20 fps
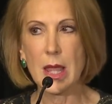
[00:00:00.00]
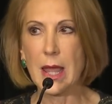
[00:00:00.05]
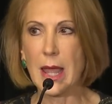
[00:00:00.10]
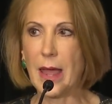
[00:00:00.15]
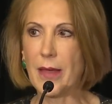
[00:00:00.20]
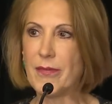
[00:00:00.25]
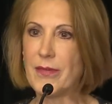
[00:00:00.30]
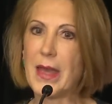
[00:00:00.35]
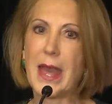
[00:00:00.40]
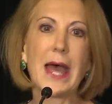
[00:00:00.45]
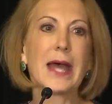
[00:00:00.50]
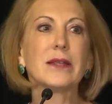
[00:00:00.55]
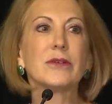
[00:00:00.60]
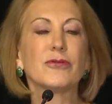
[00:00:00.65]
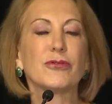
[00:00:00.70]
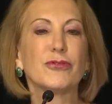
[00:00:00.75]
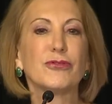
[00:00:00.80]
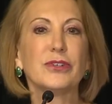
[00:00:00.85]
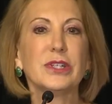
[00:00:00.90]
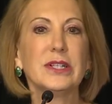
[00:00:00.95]
And
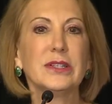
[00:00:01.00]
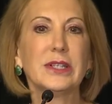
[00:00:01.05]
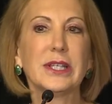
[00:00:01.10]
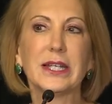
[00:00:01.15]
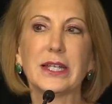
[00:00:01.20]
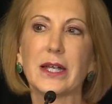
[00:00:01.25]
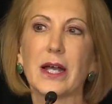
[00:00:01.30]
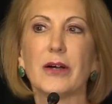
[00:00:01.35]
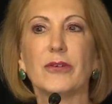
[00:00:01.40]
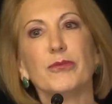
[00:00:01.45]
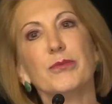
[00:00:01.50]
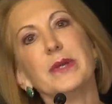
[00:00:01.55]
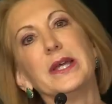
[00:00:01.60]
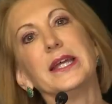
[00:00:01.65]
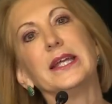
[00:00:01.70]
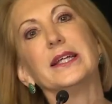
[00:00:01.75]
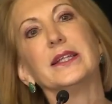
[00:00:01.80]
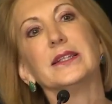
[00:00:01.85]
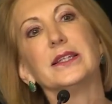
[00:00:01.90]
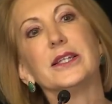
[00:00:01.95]
that feeling of
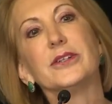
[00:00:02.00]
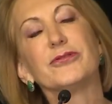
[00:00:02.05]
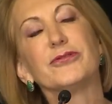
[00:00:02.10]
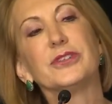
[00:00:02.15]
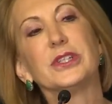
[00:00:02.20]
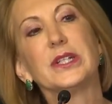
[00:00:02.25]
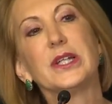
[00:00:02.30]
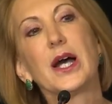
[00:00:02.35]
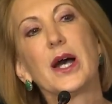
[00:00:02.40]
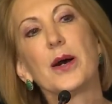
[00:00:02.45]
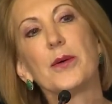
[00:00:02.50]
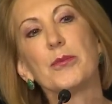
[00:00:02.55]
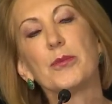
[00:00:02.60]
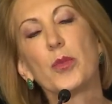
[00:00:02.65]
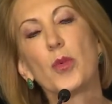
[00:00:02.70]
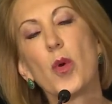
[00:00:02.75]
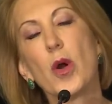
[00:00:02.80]
being lifted up